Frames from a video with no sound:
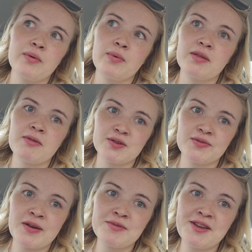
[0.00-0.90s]
with my
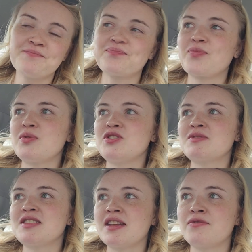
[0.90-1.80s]
house family, which
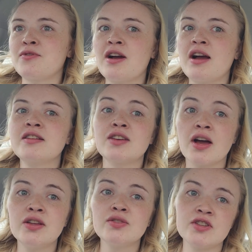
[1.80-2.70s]
I'm excited for. I
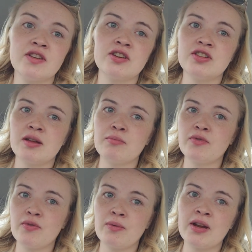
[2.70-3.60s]
saw Neuschwanstein
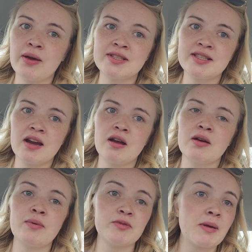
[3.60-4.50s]
before when I was there.
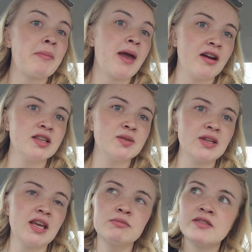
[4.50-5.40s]
I went with my parents
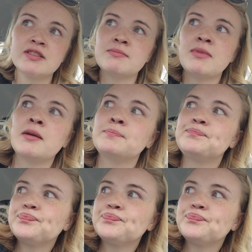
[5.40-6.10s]
when they came to visit me.